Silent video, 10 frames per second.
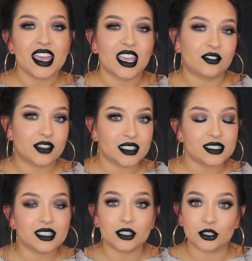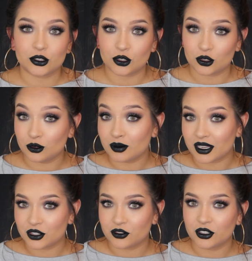If this is a little too
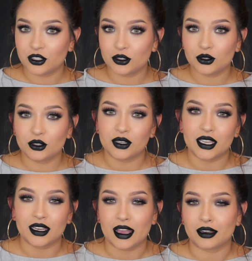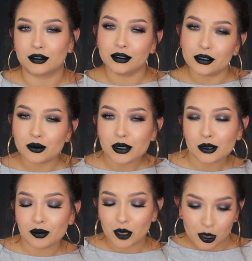much for you, you can add a little bit
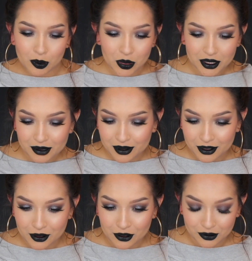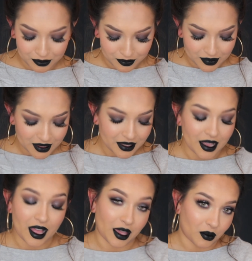of purple in the middle.
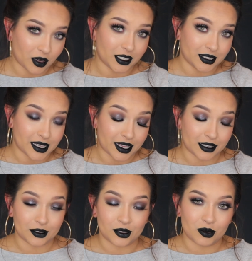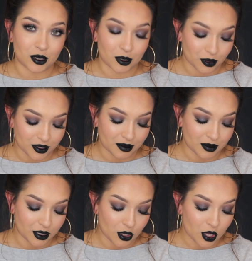I wanted to add a little purple in the
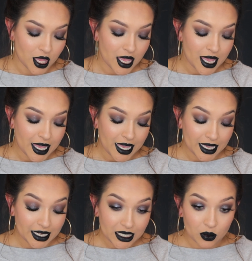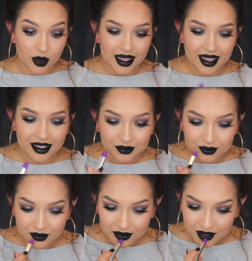middle anyway,
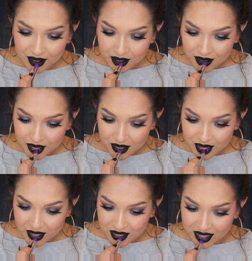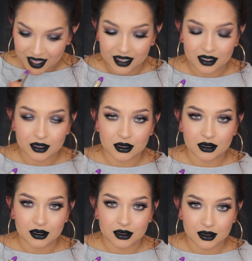like
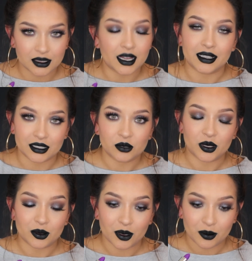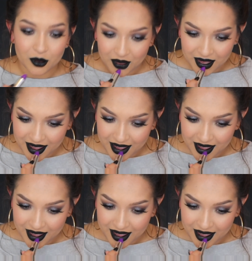the tiniest bit of purple.